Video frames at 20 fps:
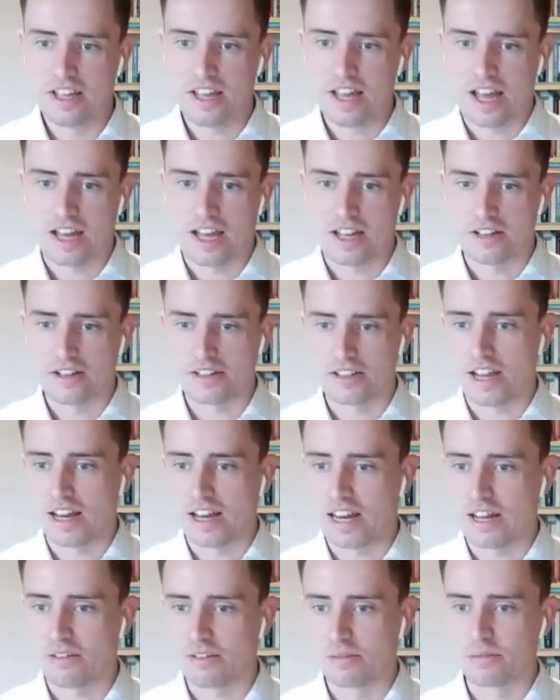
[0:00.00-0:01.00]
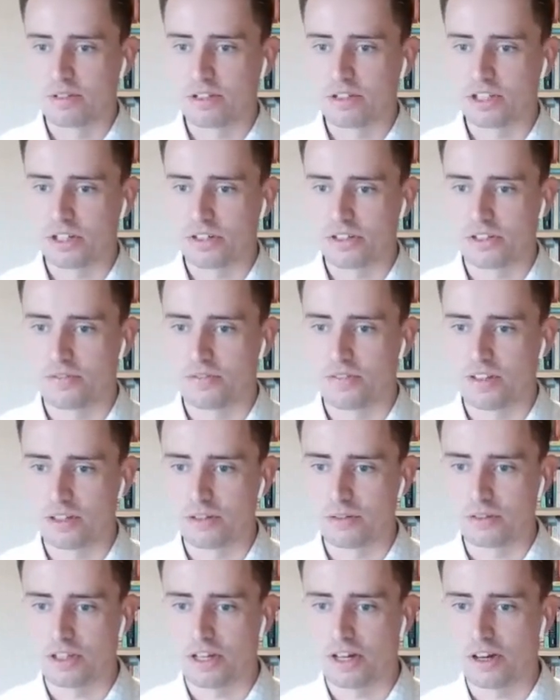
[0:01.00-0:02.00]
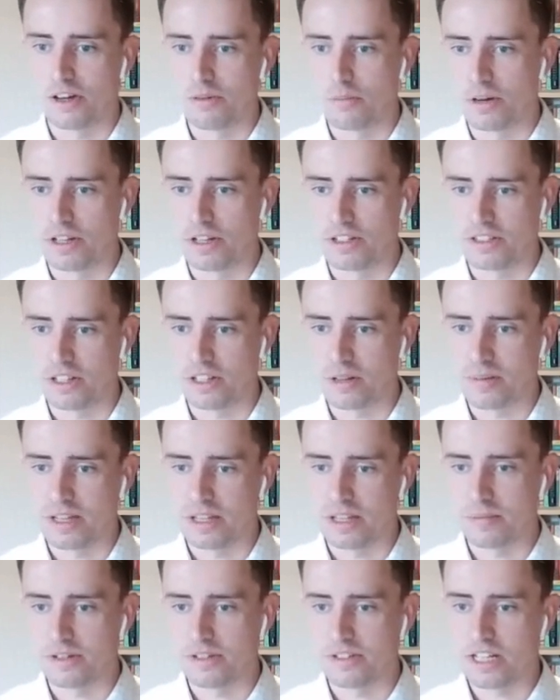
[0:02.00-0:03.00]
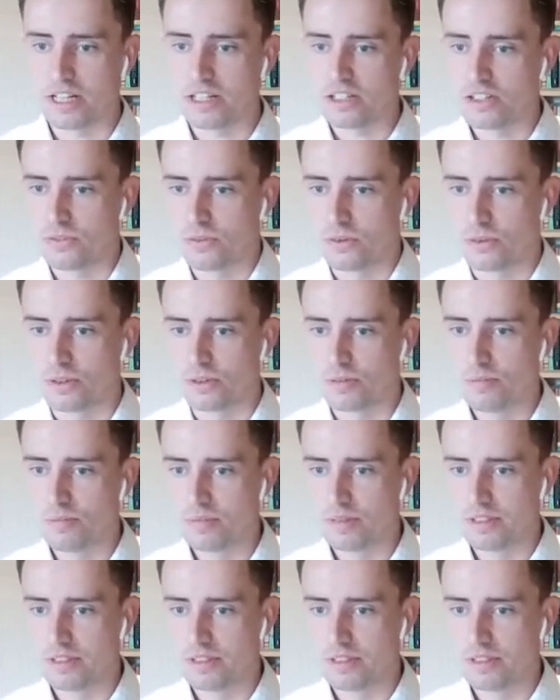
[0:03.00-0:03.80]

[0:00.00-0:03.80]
and allow them to charge the vehicles at home when it's going to make the most sense for them,